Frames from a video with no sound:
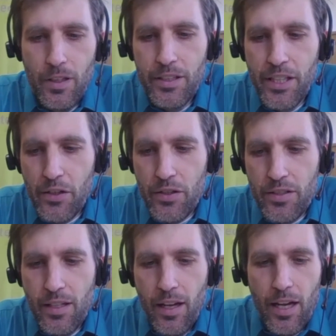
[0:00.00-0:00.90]

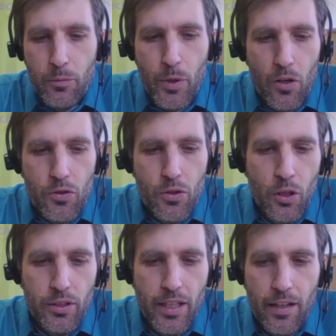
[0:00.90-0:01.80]
years, and we also
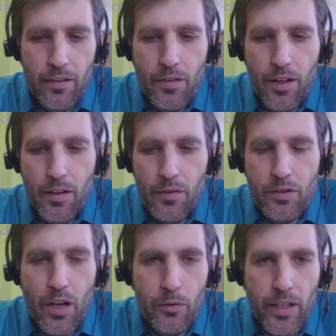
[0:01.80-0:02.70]
looked at the
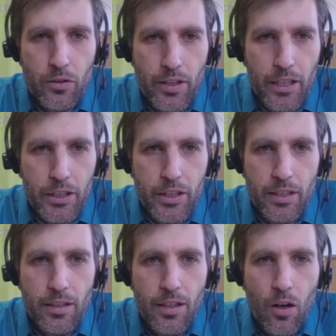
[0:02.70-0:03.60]
direct
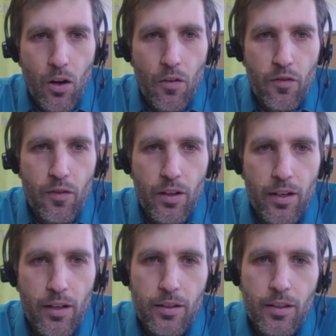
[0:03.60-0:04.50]
connection of
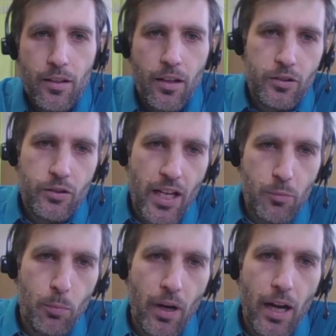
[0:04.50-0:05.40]

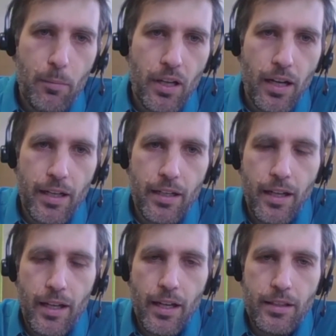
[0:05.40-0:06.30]
transport pipeline
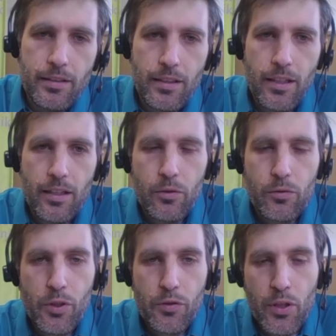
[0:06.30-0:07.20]
and
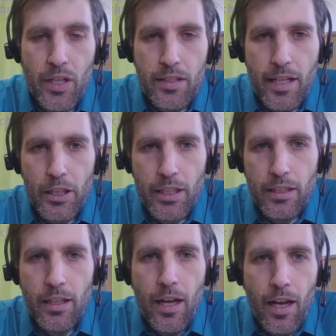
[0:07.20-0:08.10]
refueling
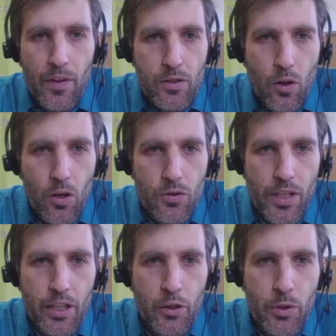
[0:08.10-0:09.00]
station, and that's also
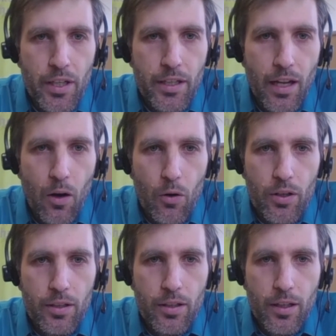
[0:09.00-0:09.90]
included in
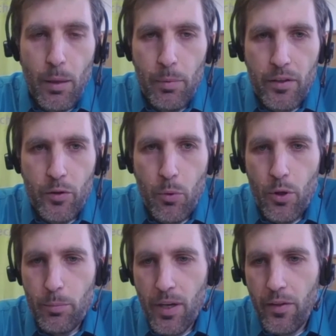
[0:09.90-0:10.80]
our public
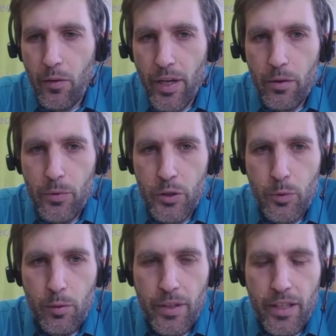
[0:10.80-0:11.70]
report, by the way,
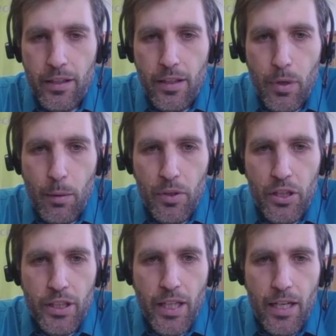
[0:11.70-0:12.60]
which will be
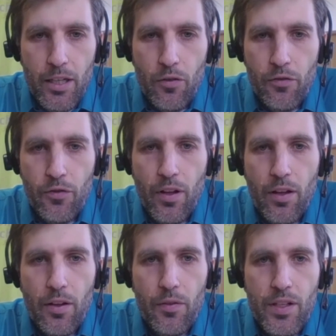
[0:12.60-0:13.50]
published end of
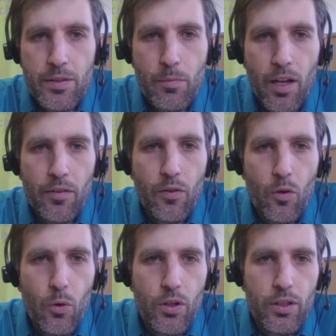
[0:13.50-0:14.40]
this month
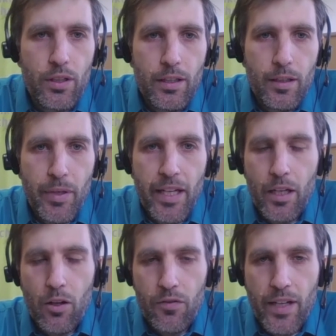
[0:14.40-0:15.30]
or
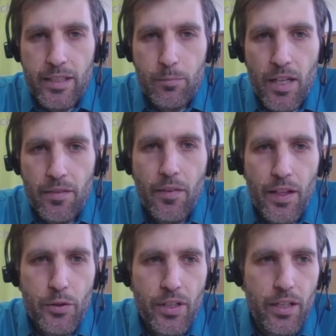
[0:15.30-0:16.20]
beginning of next month, and
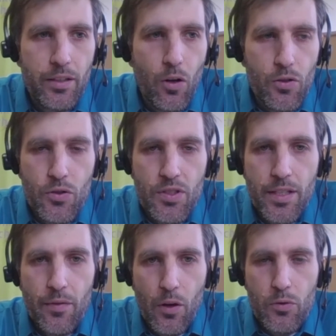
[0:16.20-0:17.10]
then you can also
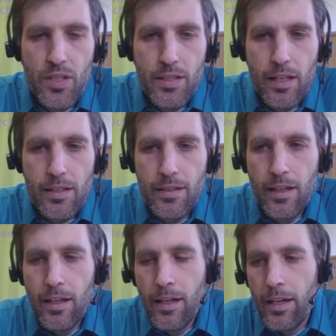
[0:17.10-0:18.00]
see those results.
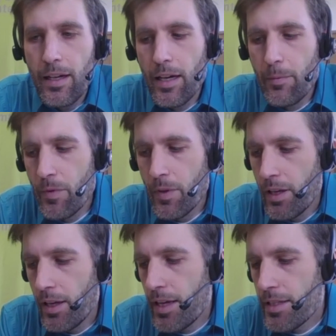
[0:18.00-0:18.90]

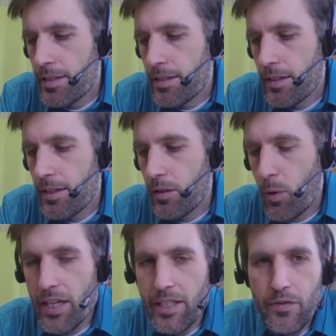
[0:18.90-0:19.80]
It's
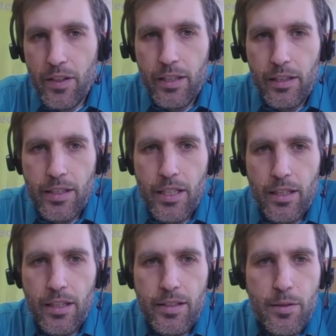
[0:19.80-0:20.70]
quite difficult.
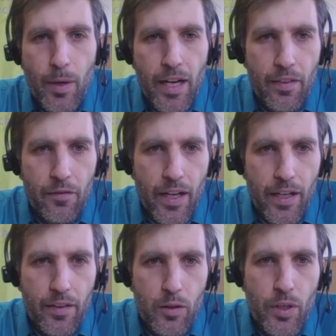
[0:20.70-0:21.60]
Despite the
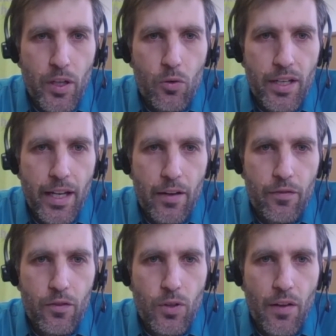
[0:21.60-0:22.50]
fact that we already
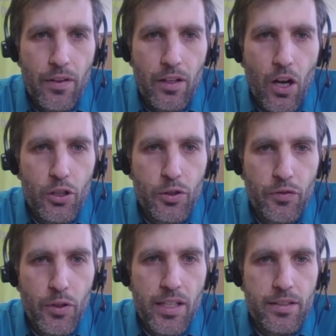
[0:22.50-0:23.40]
have rather large
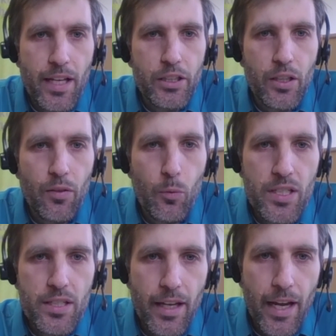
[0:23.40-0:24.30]
refueling stations
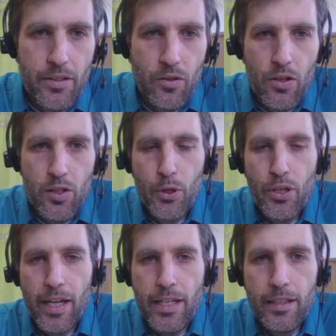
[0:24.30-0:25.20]
with 8 tons per
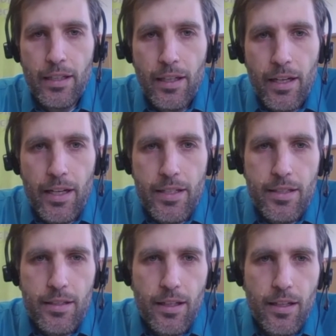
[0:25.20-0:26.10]
day,
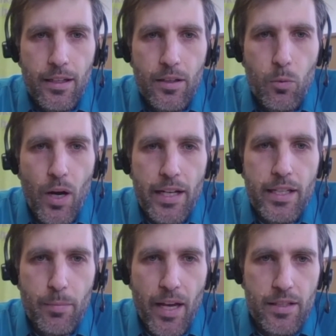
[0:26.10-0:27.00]
it's quite
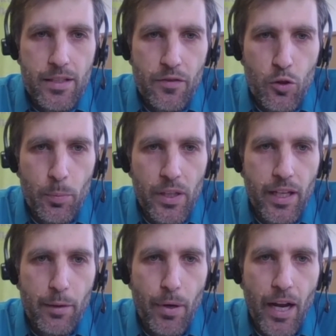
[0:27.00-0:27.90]
expensive to build
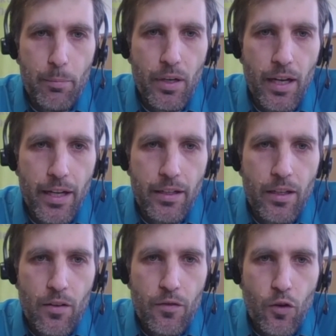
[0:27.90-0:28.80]
a pipeline
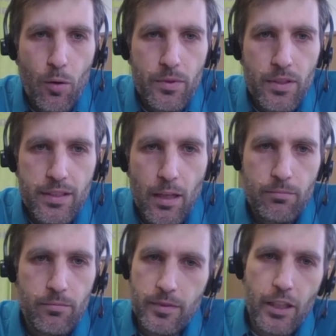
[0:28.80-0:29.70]
from
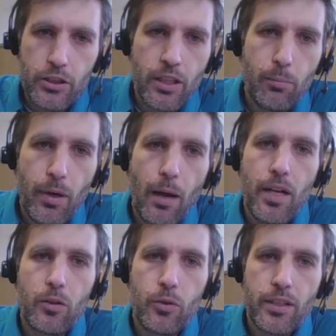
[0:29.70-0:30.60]
some national
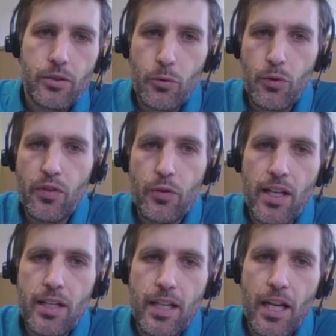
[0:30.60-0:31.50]
pipeline grid to the
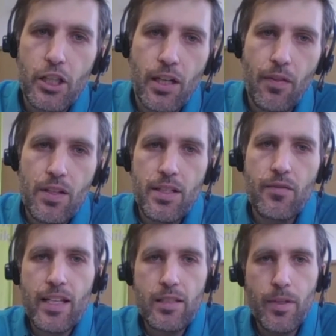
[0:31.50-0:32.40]
refueling station. And this
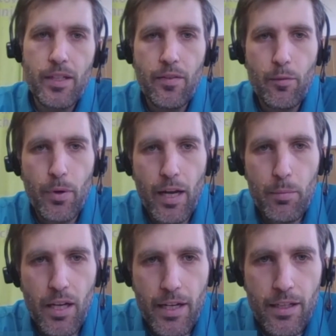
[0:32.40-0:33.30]
investment in the
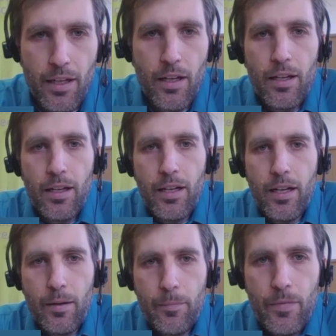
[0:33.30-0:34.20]
pipeline
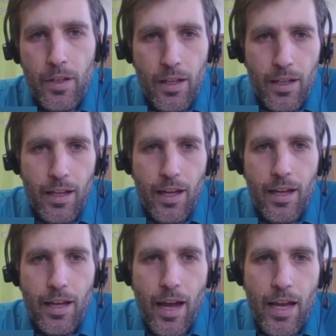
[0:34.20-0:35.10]

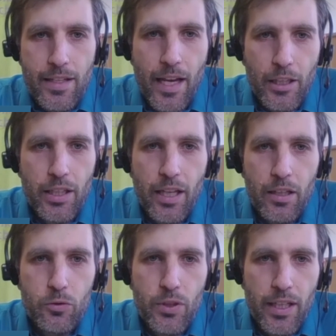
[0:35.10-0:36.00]
has actually
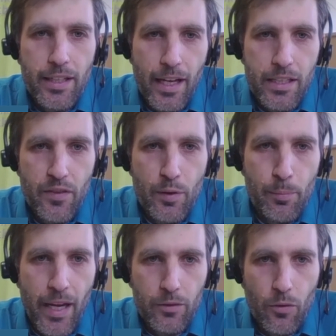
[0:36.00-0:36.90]
a really negative
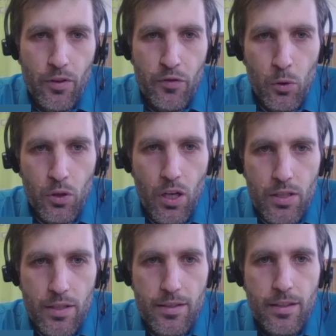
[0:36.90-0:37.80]
impact on the fuel
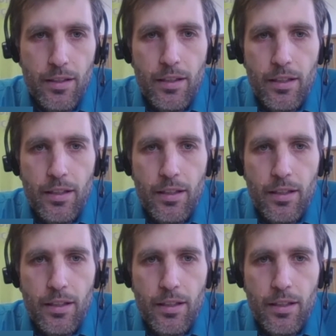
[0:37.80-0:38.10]
costs.